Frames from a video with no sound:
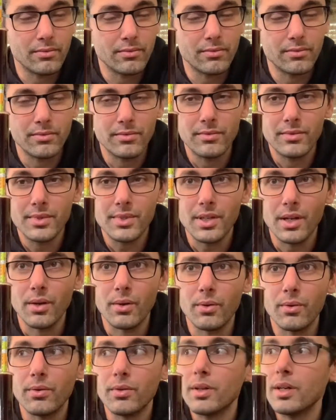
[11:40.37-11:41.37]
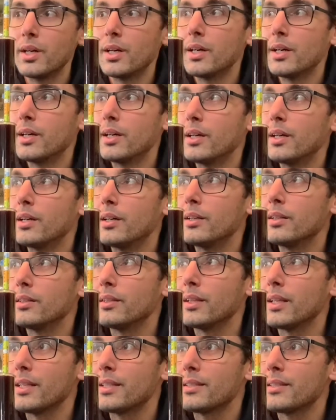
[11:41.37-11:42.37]
So
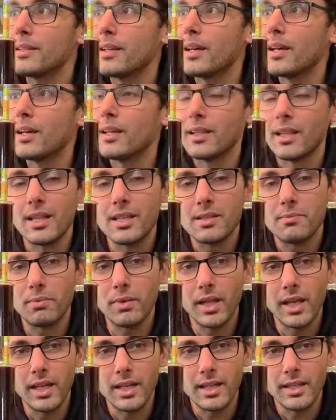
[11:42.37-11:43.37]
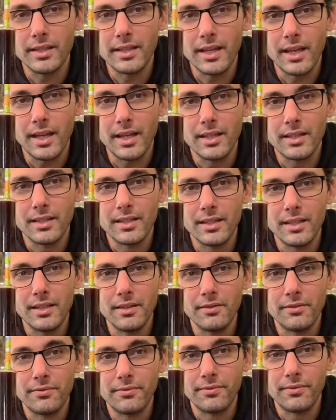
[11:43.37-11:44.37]
let's plan on that. If
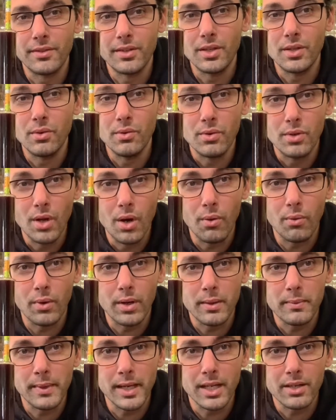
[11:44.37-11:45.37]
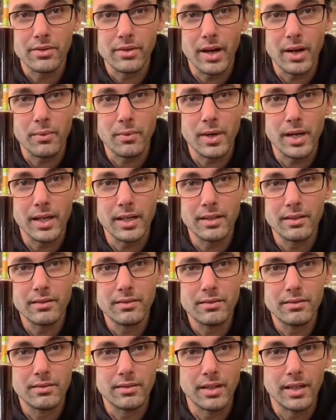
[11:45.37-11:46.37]
you don't want to make a dry wine
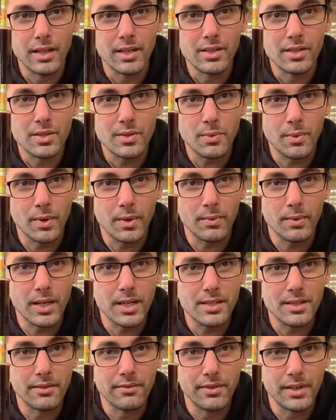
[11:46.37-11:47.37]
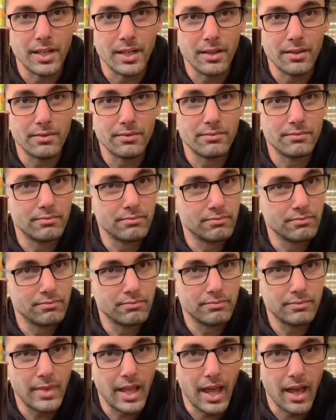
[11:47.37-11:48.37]
and just want to watch the video,
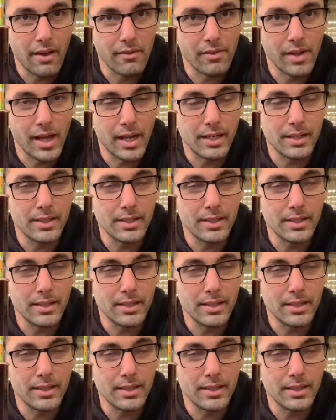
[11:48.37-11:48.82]
have at it.